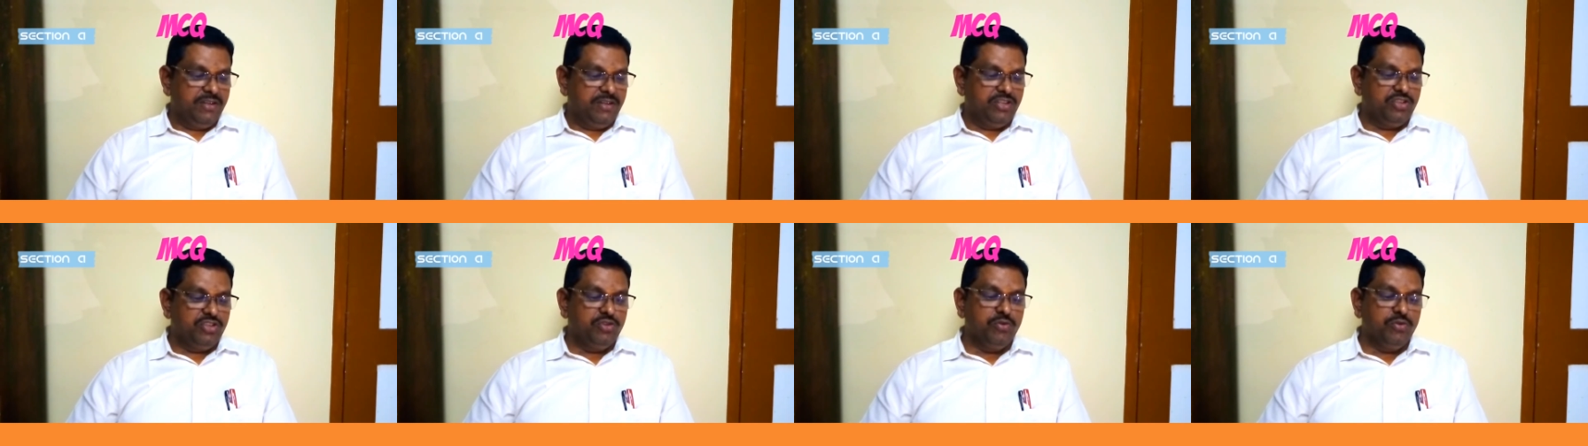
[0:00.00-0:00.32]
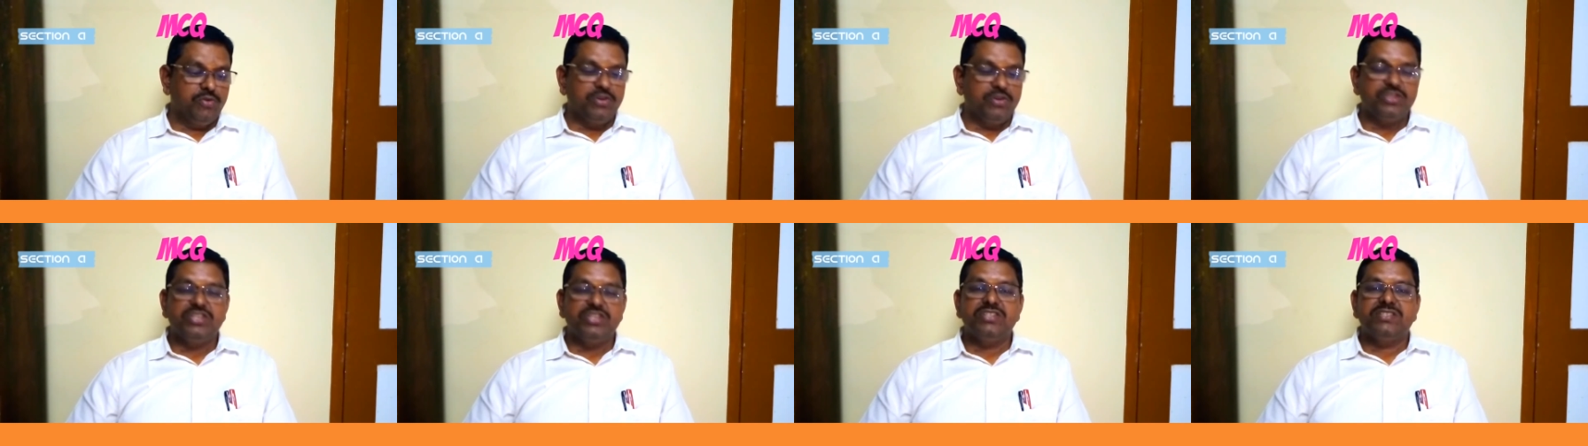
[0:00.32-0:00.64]
2
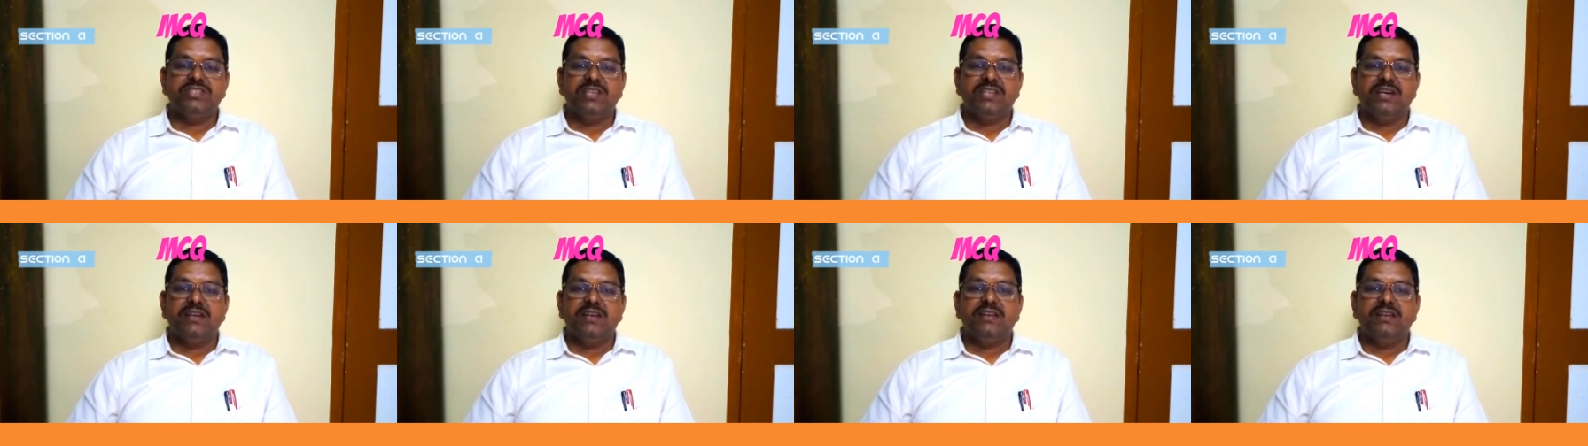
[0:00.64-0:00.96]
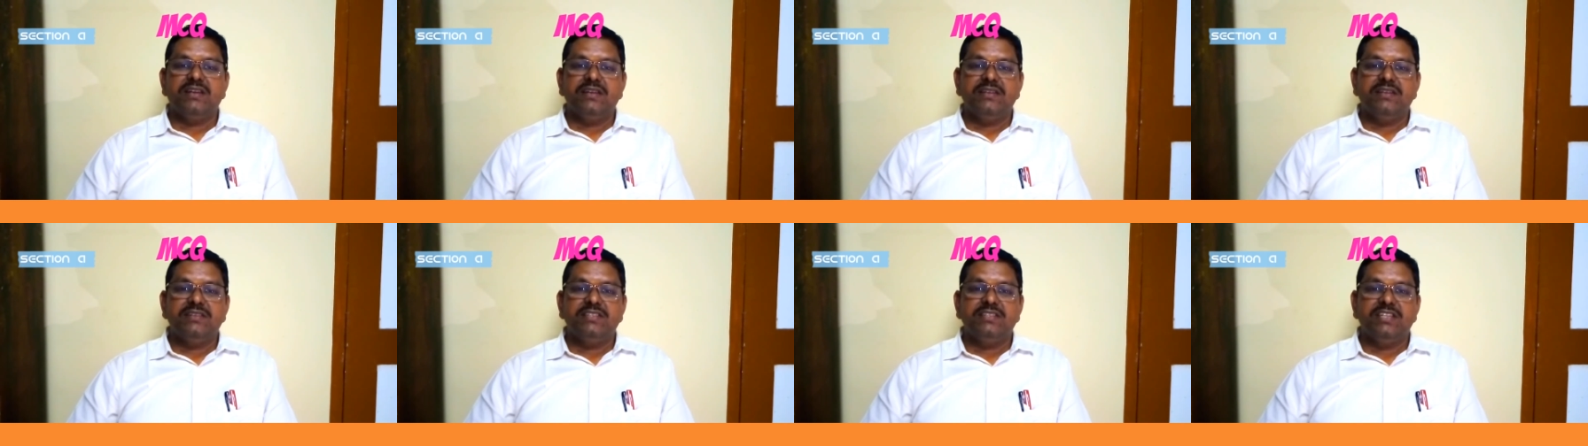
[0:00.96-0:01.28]
questions are
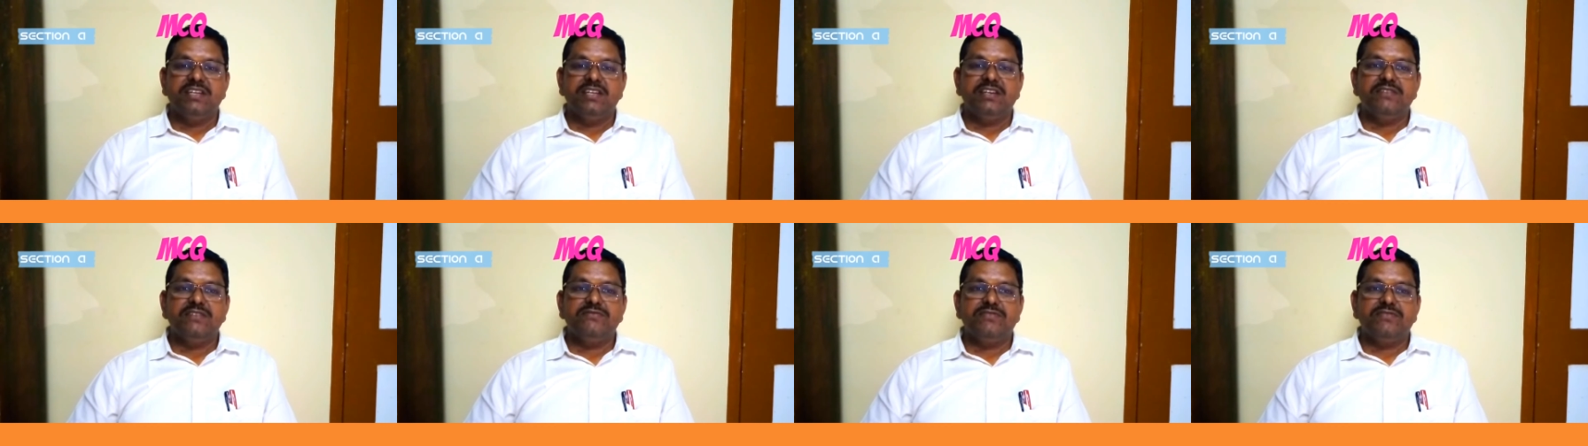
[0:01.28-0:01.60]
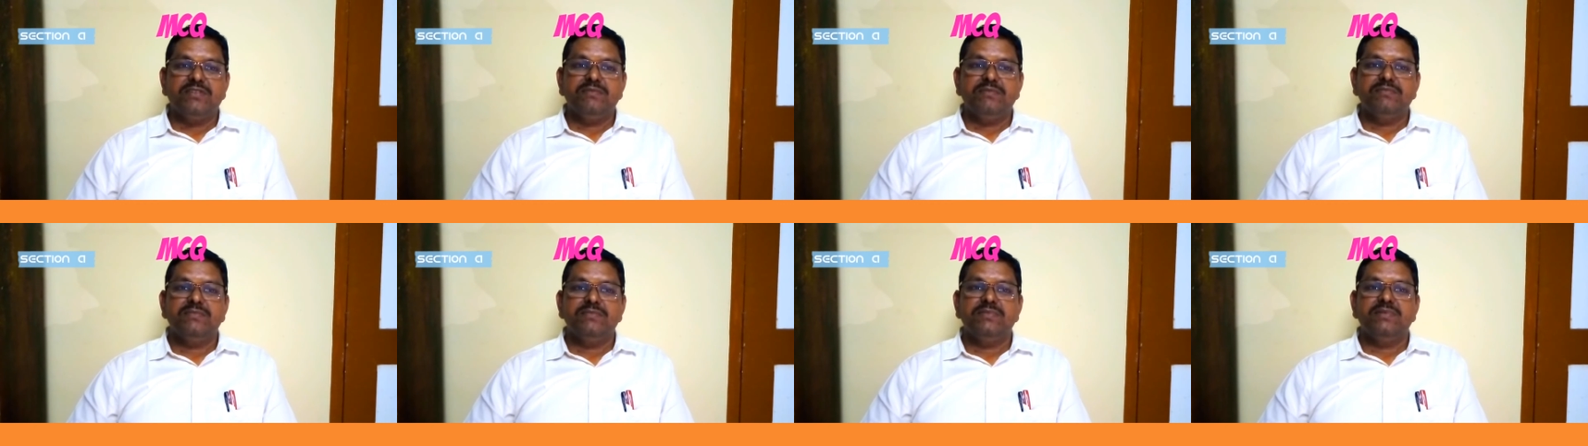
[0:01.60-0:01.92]
taken
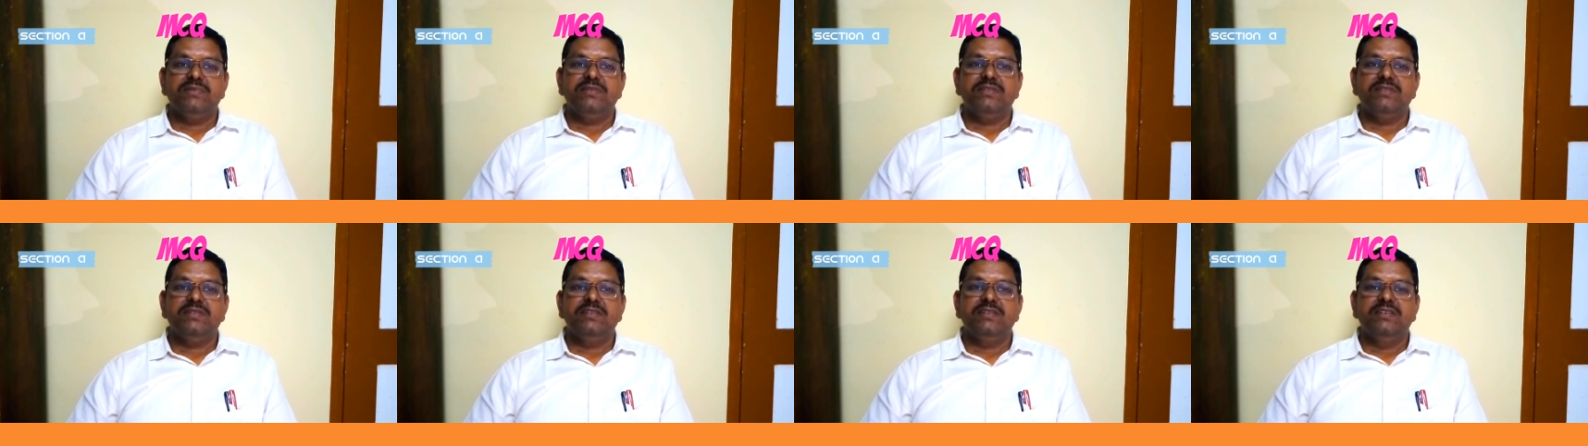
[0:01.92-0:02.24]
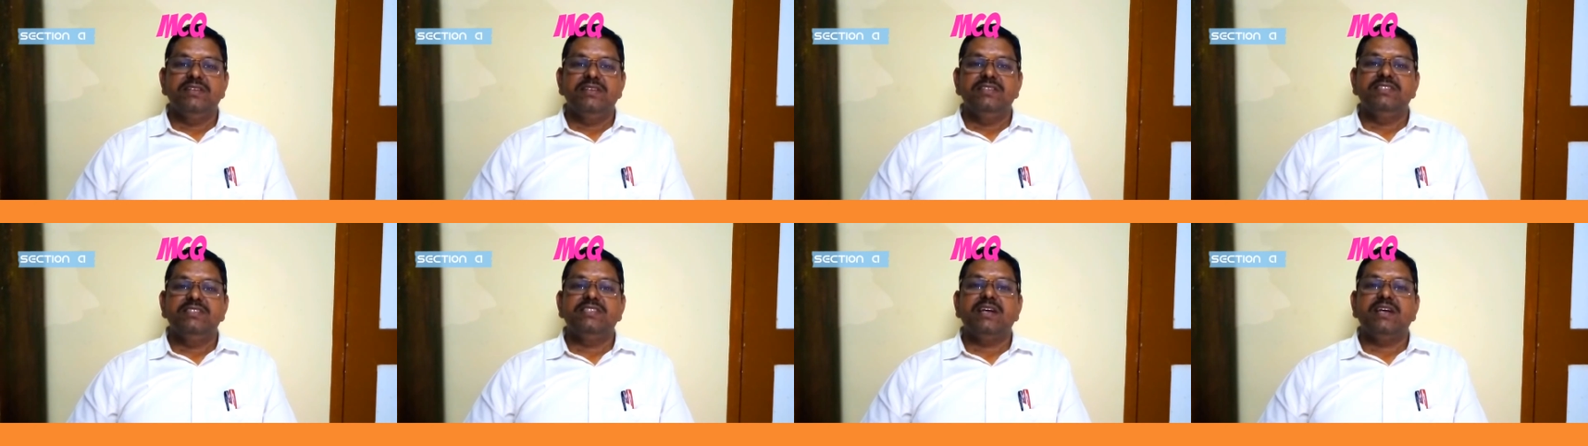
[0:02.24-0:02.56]
from
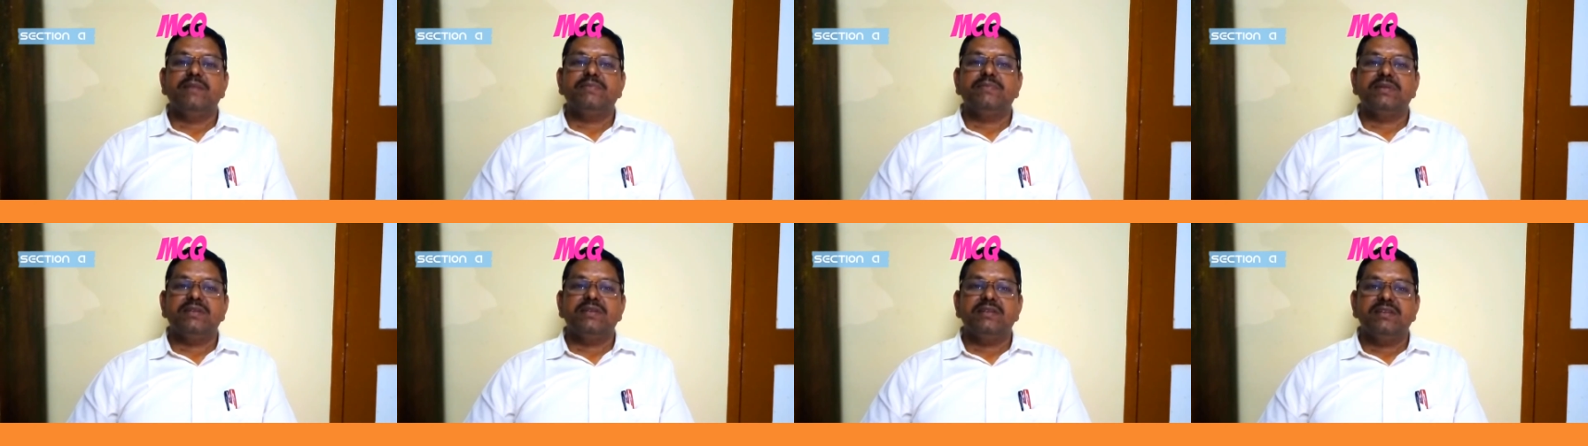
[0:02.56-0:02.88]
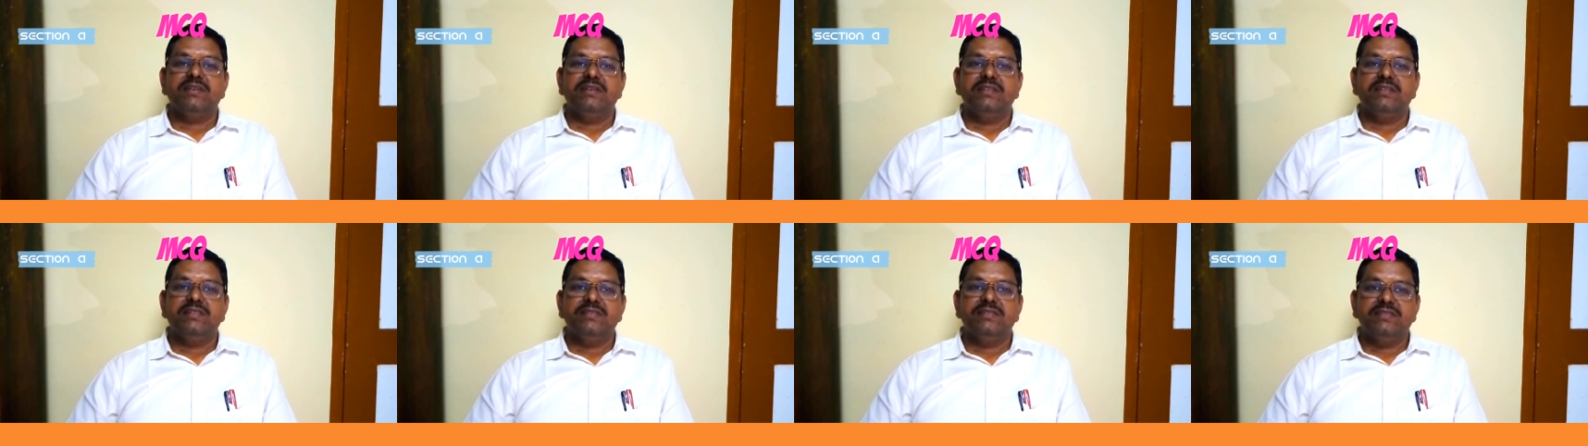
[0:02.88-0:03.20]
chapter
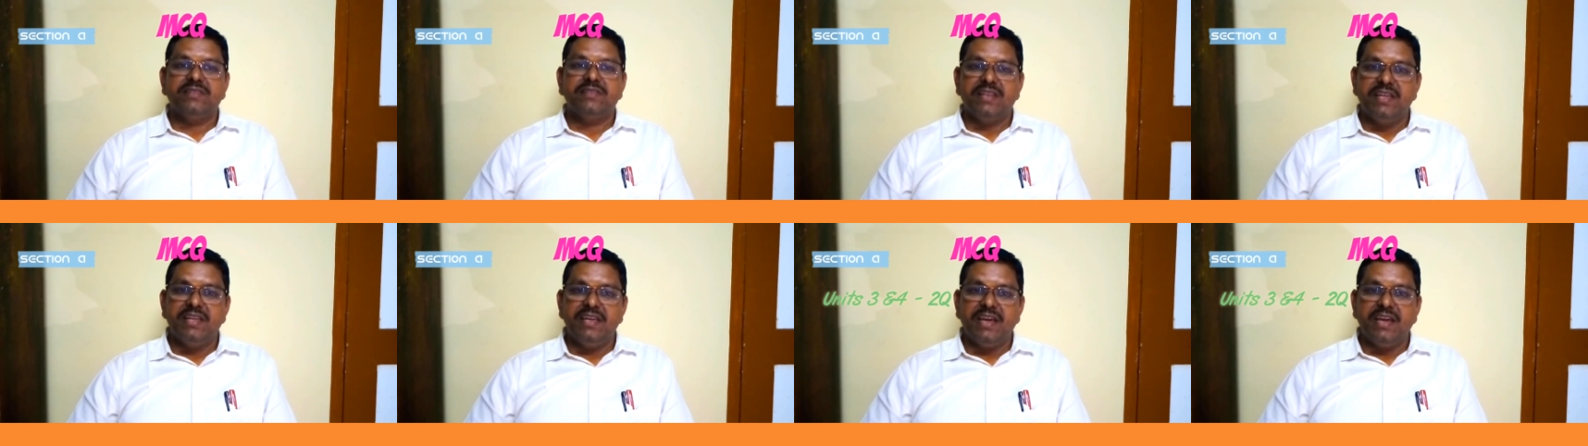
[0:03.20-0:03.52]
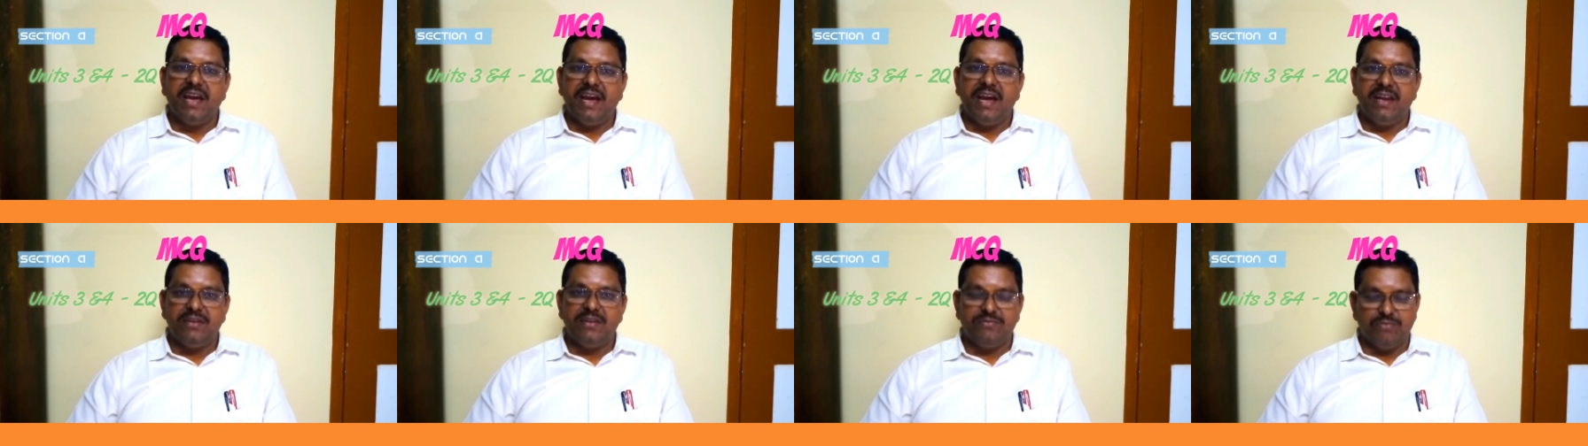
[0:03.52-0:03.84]
3
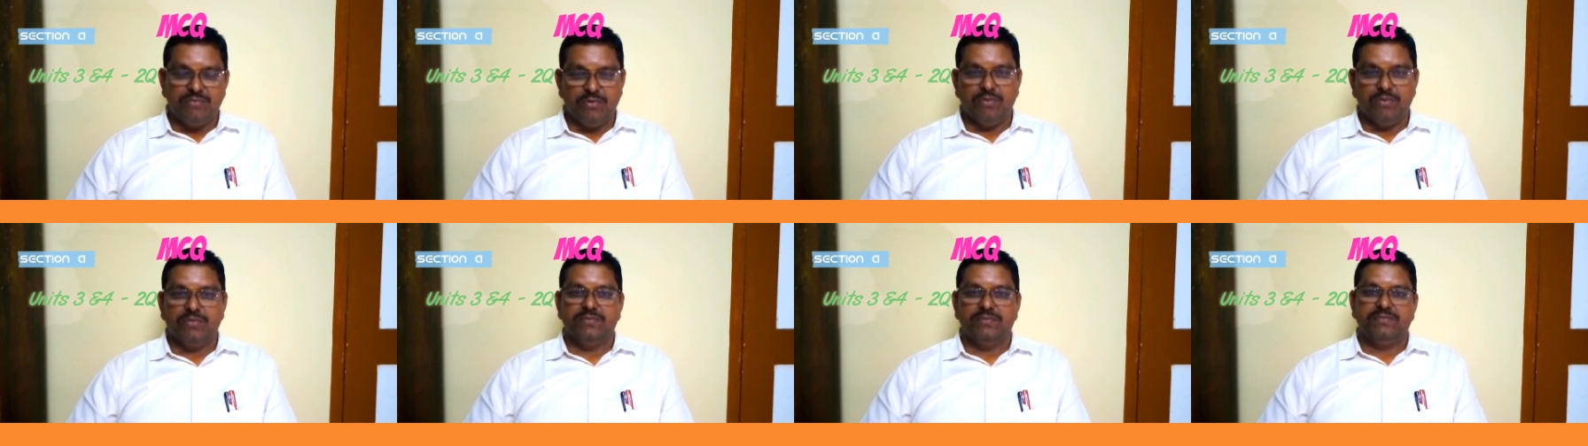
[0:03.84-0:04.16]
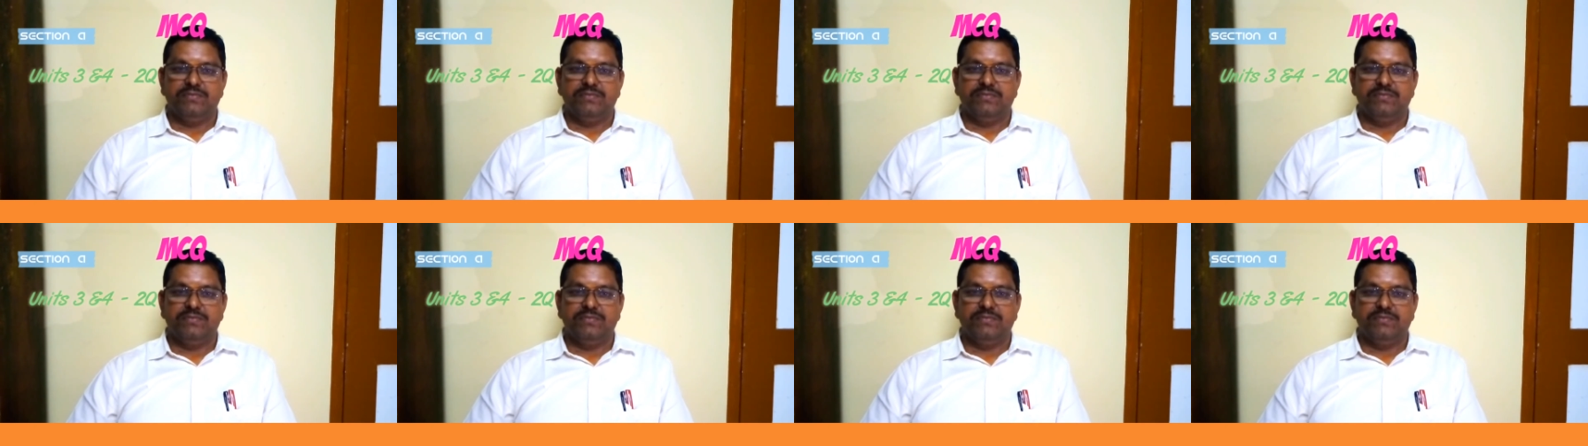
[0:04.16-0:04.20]
and 4.